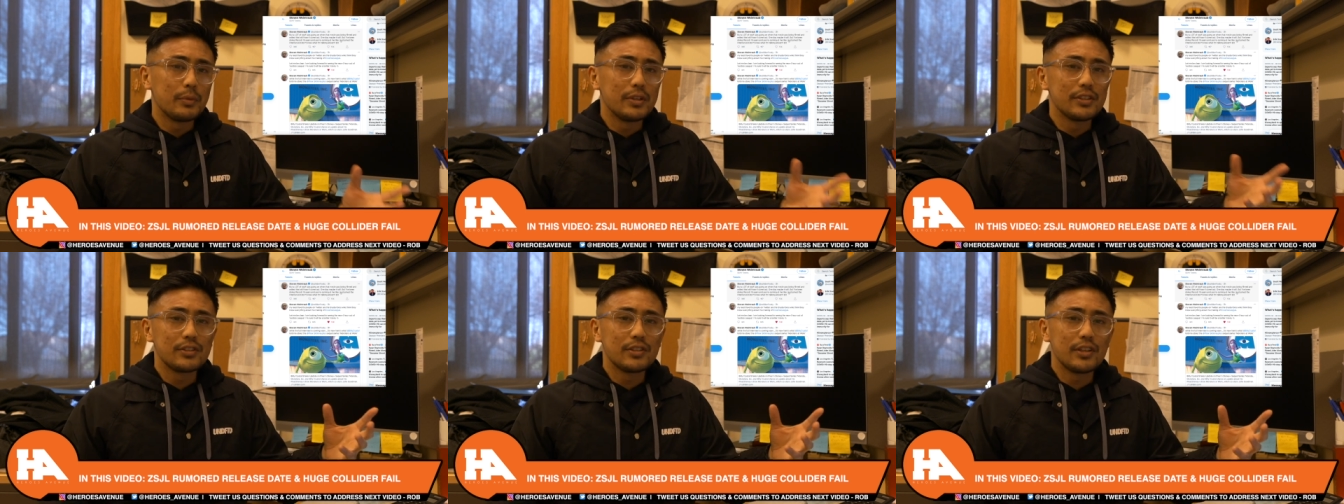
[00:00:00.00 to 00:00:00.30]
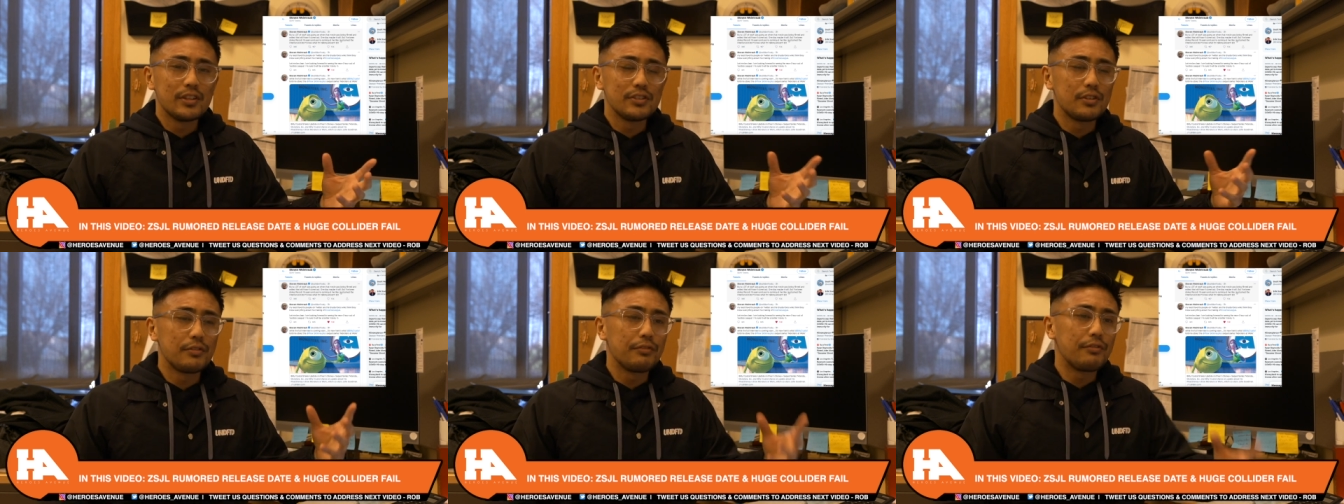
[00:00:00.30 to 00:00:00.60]
Is
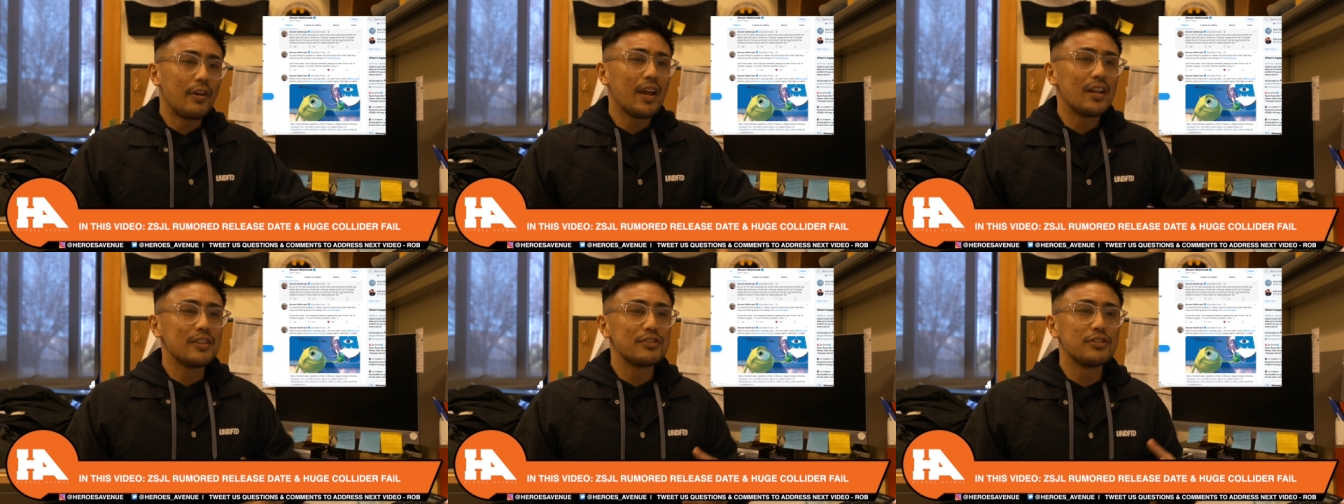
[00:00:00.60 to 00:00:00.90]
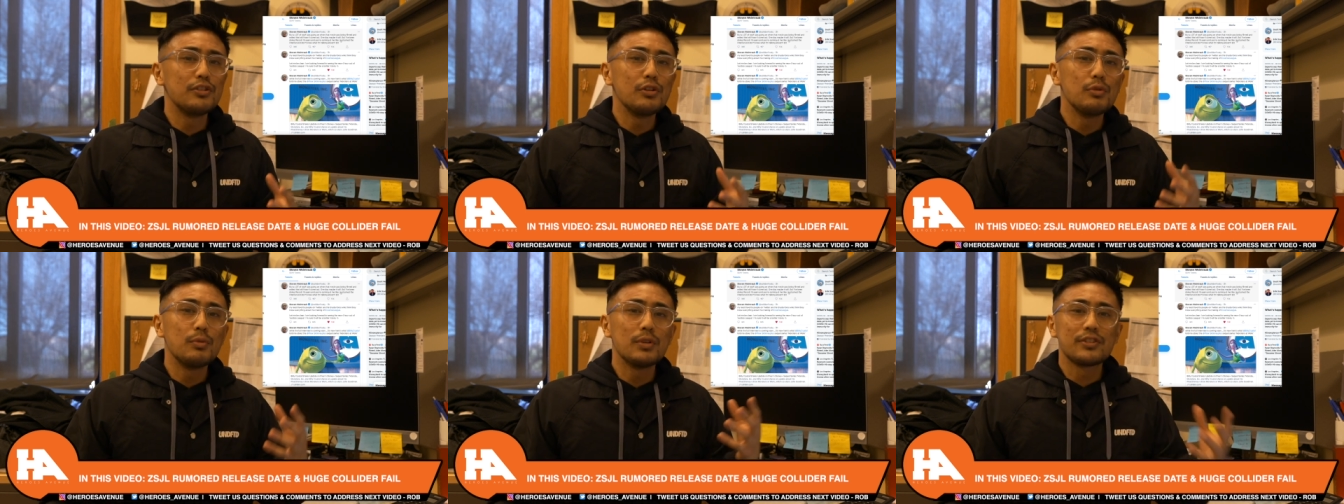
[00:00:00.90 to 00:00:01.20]
is the
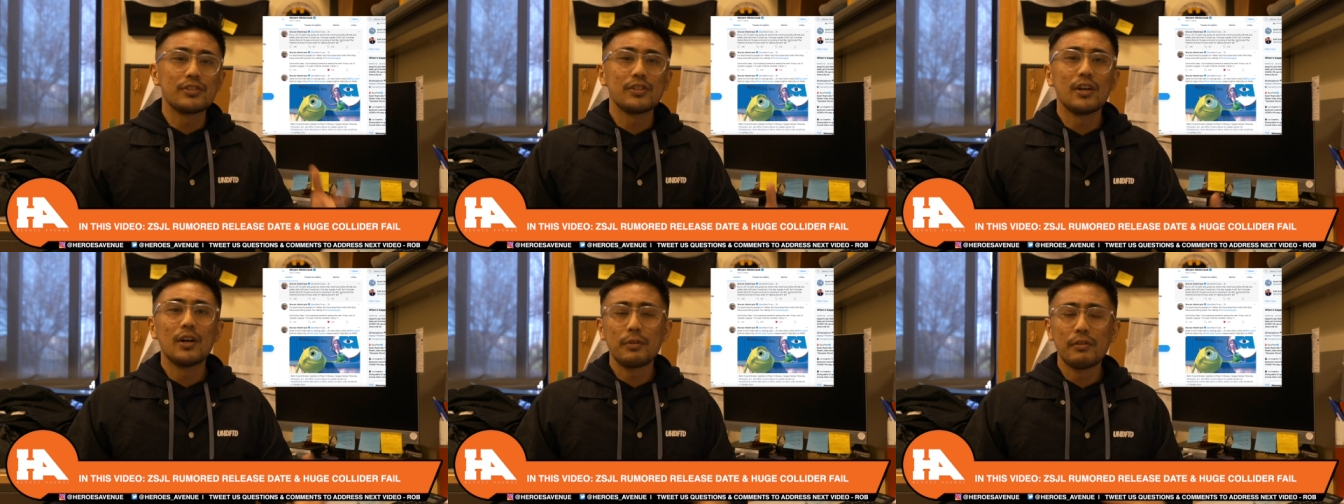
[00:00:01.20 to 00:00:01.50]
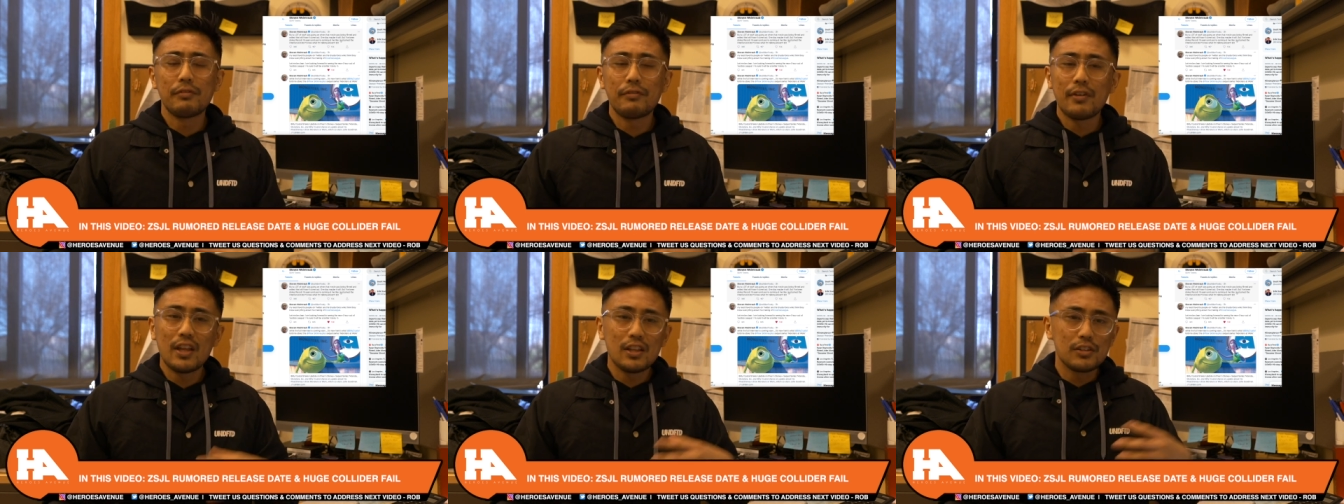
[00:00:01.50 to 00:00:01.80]
fans knew what's up.
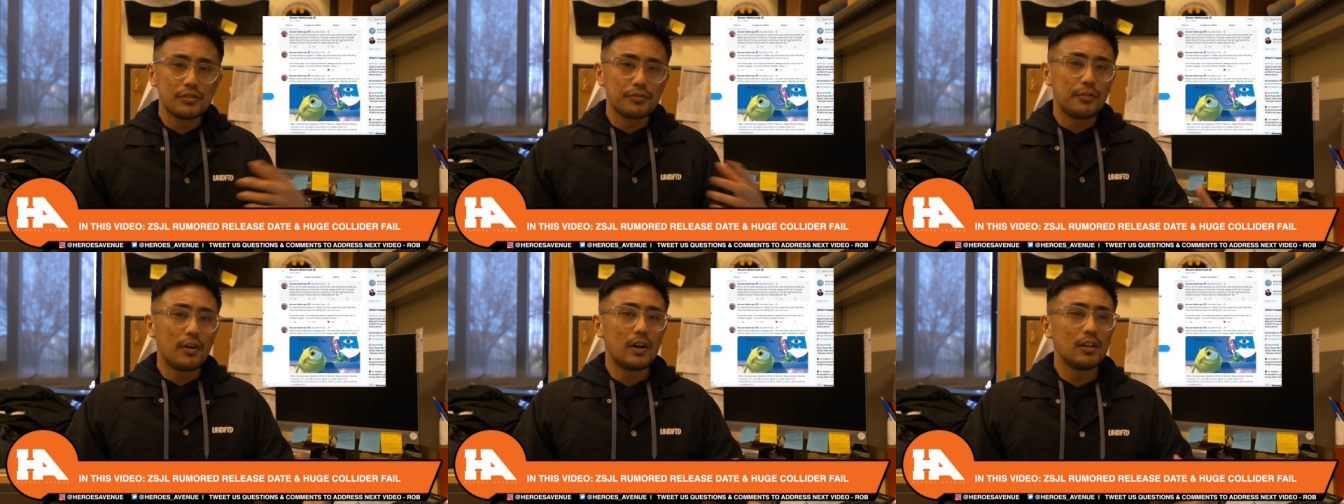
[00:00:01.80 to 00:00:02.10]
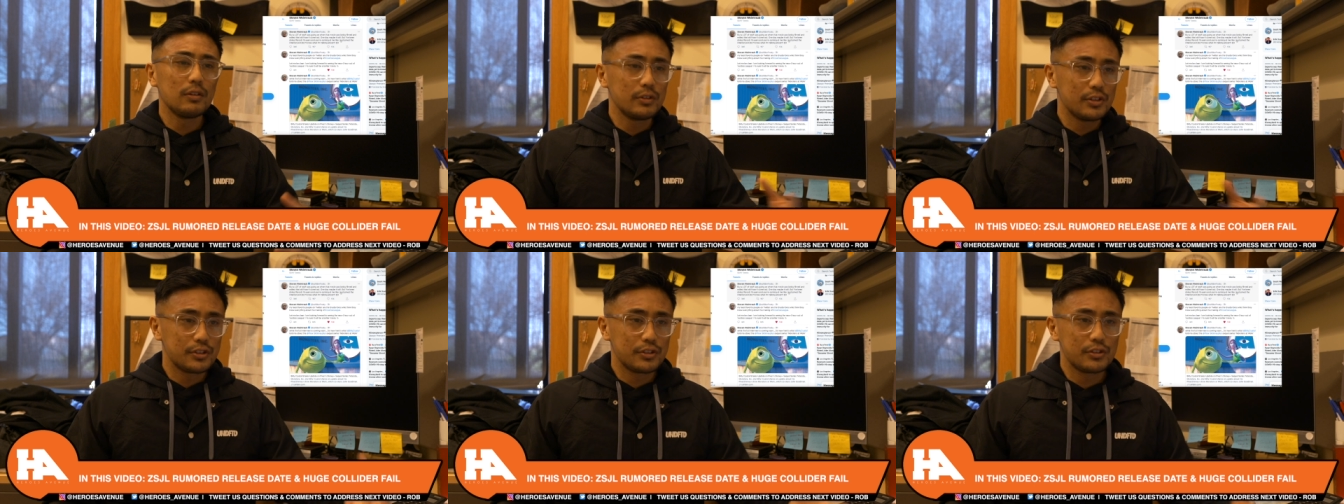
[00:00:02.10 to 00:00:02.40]
The fans
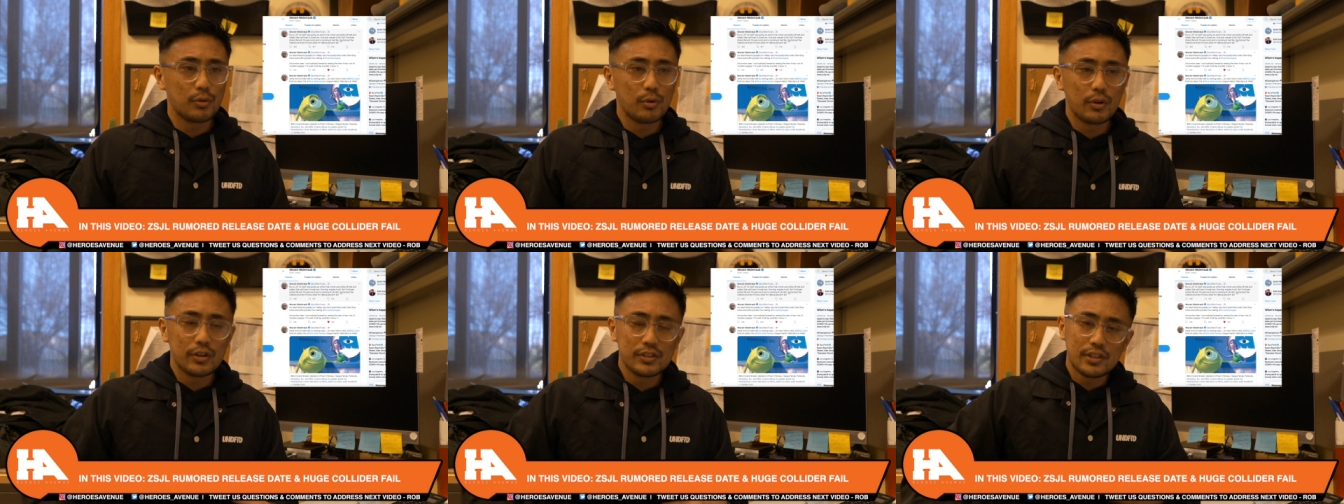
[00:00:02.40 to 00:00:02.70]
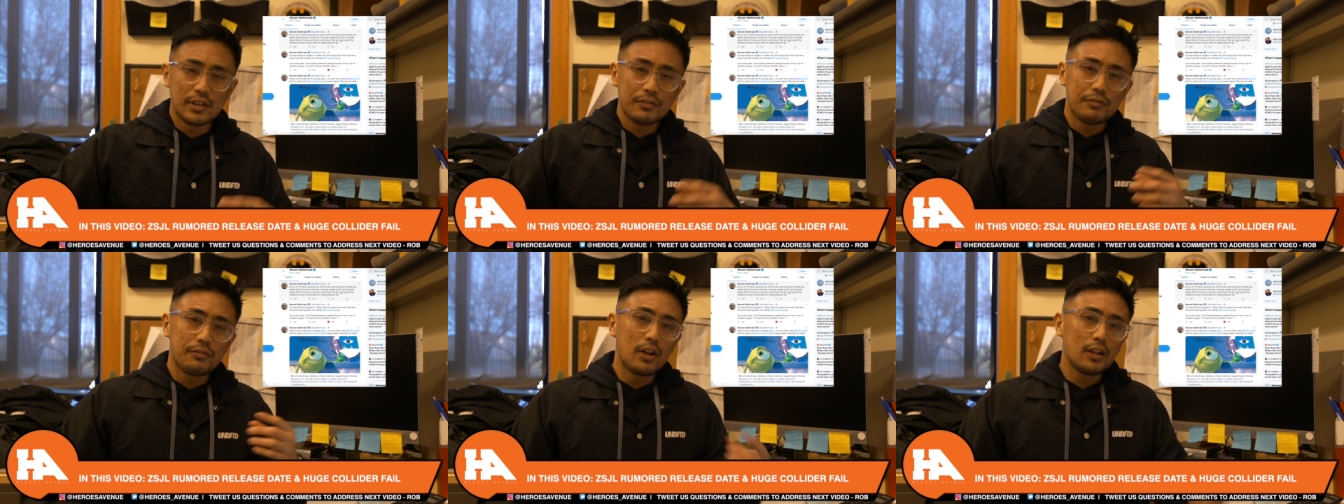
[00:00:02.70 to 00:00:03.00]
followed the stories.
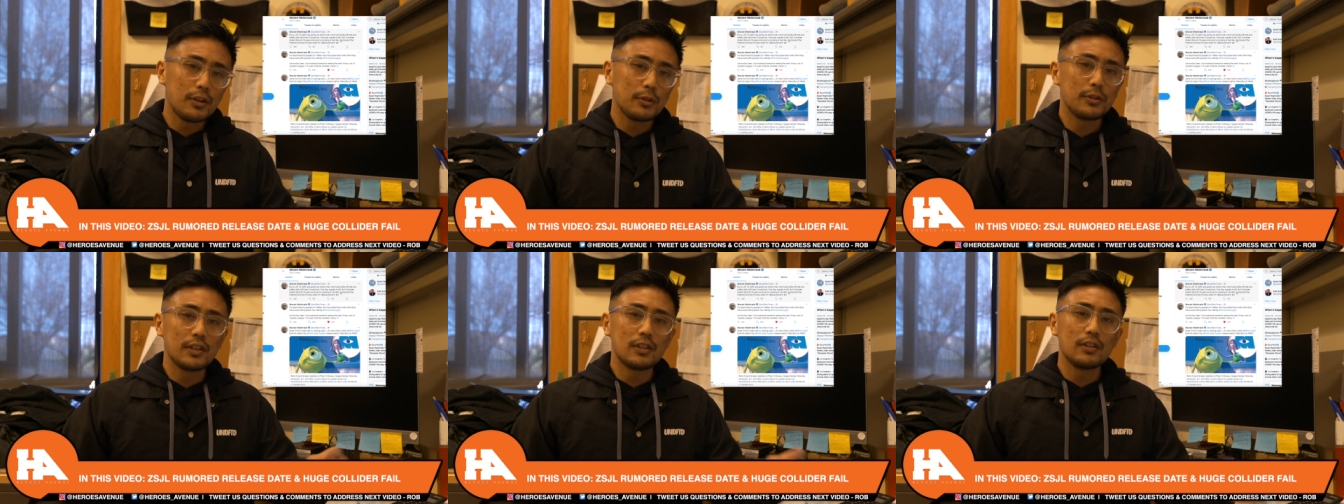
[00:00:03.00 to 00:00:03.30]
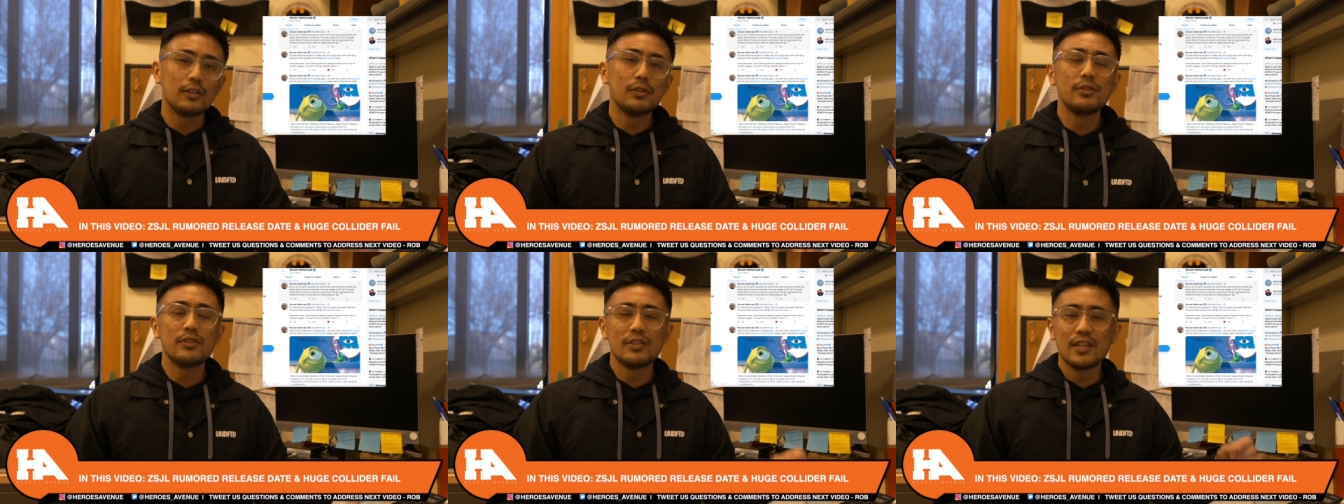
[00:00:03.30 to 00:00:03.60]
They followed the
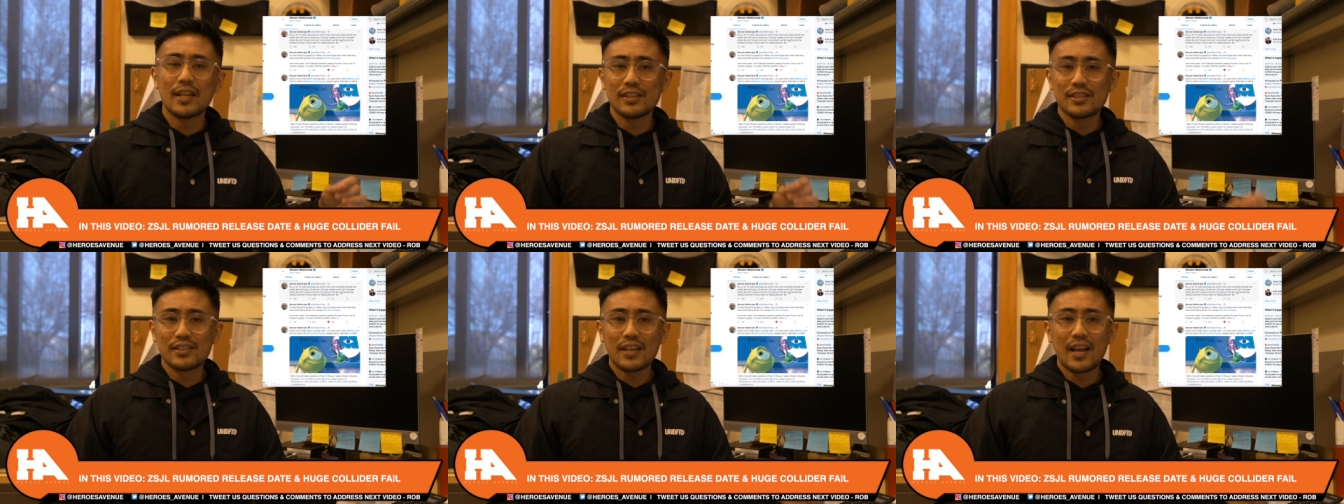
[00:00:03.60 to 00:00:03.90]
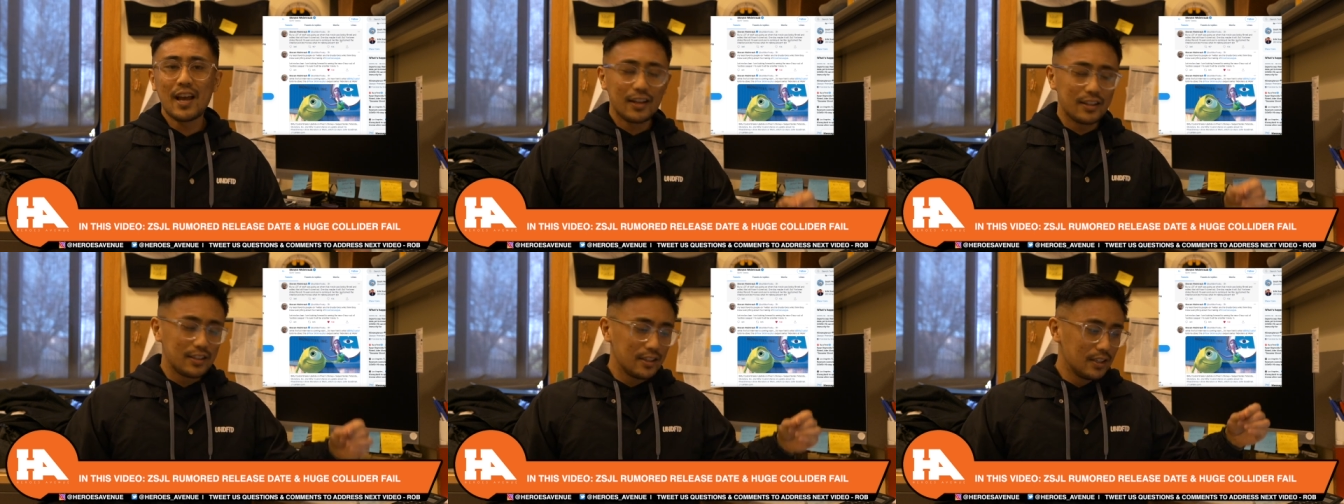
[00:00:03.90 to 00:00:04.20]
clues that
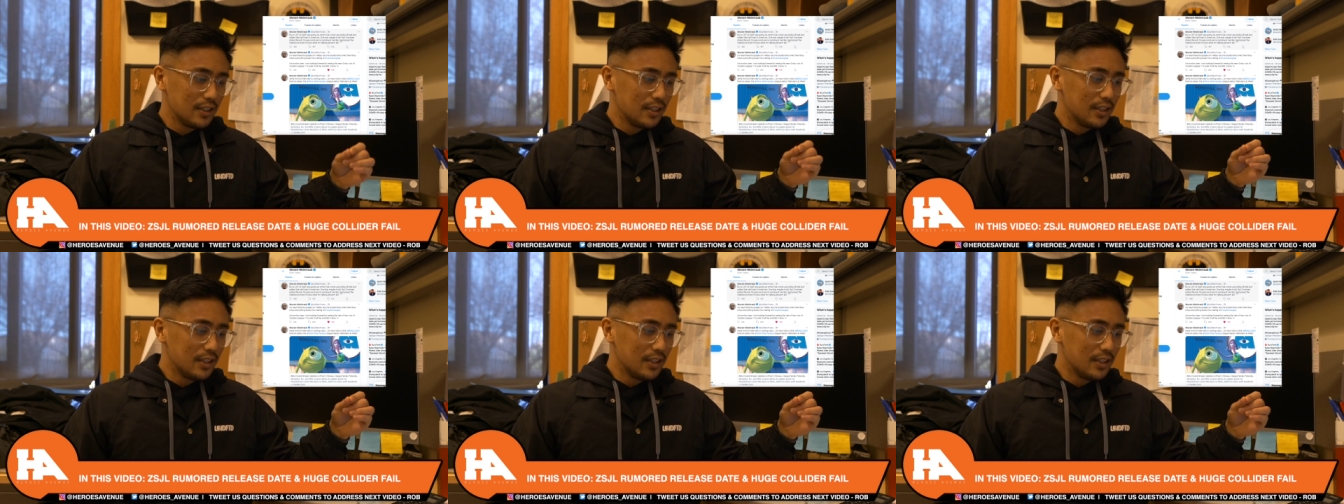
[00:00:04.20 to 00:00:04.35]
Zack